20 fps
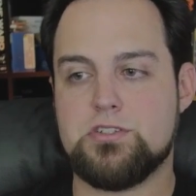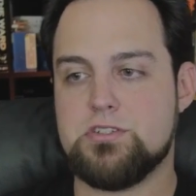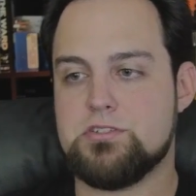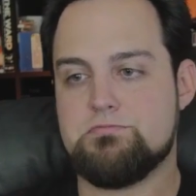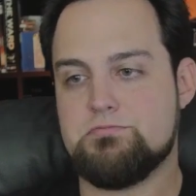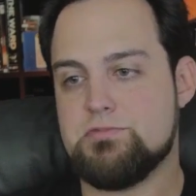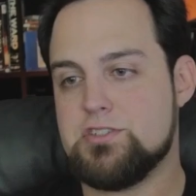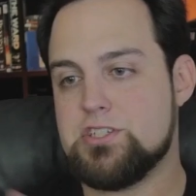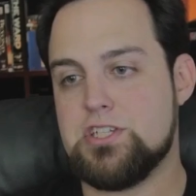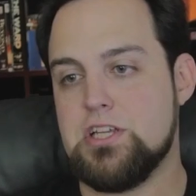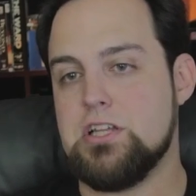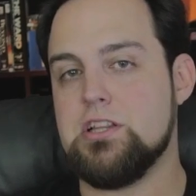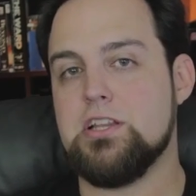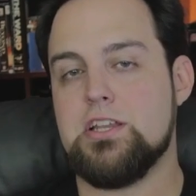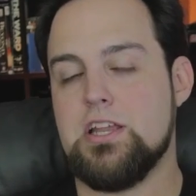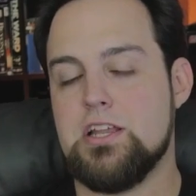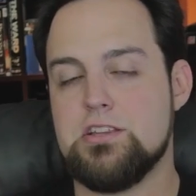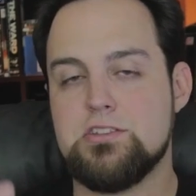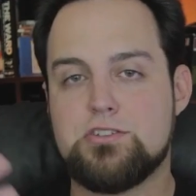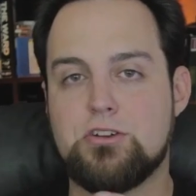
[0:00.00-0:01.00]
just steal
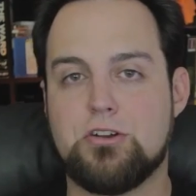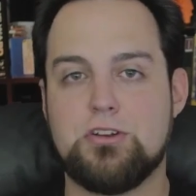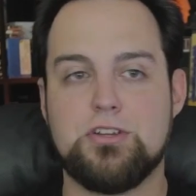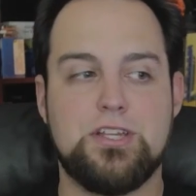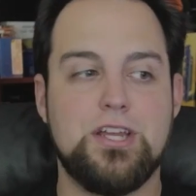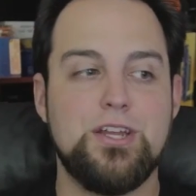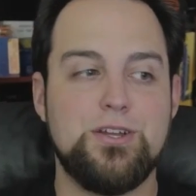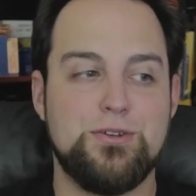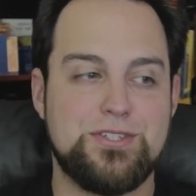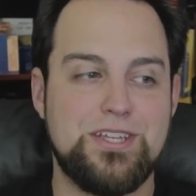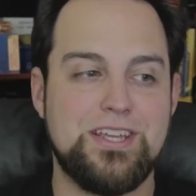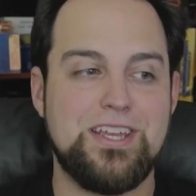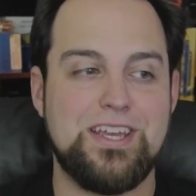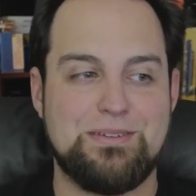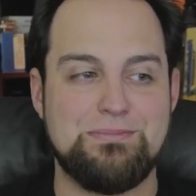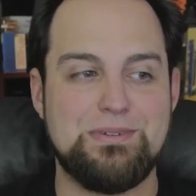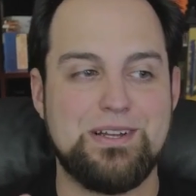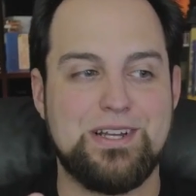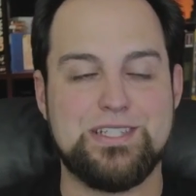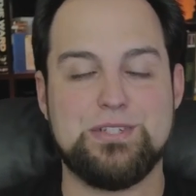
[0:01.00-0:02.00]
it and start using
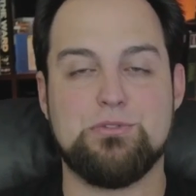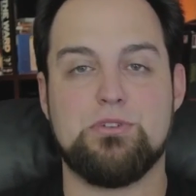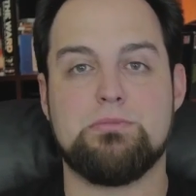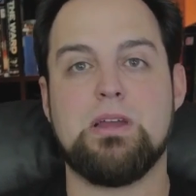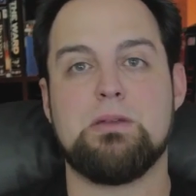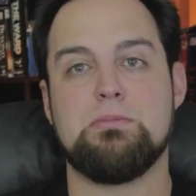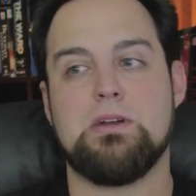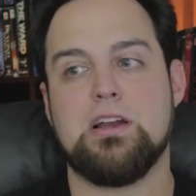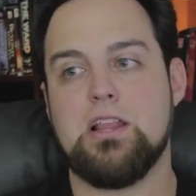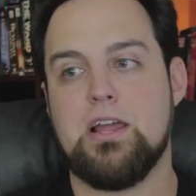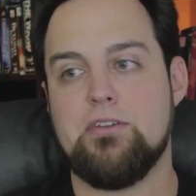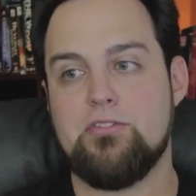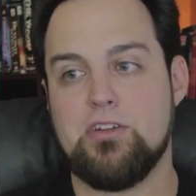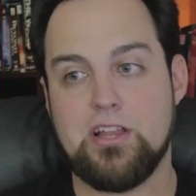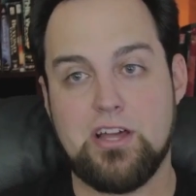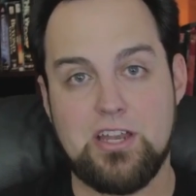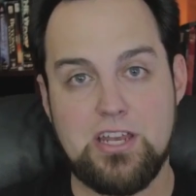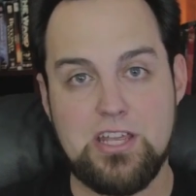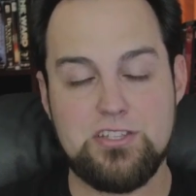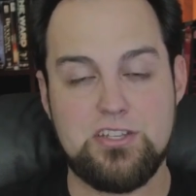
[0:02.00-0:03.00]
it because it would make my life a
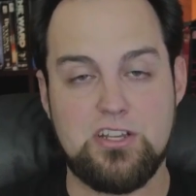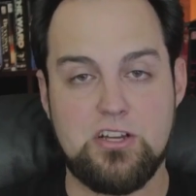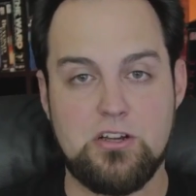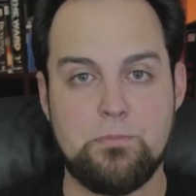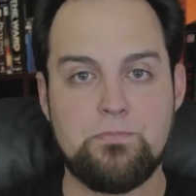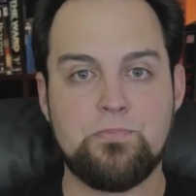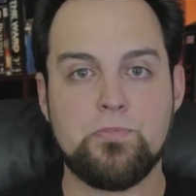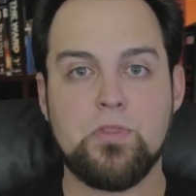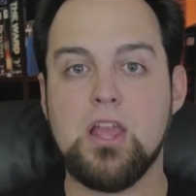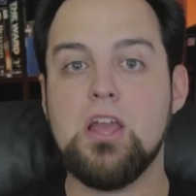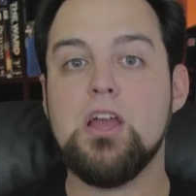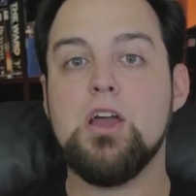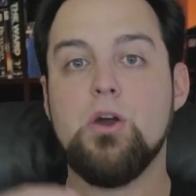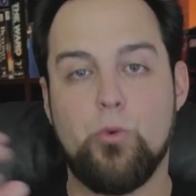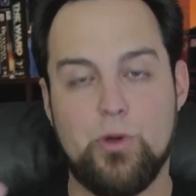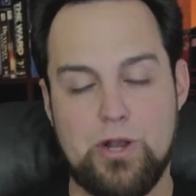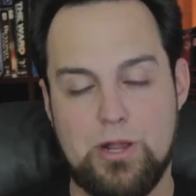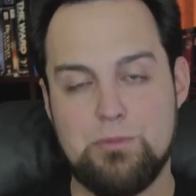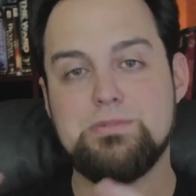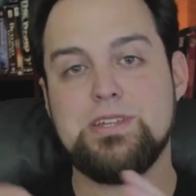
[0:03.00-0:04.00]
lot easier
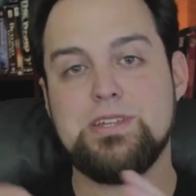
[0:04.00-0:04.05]
when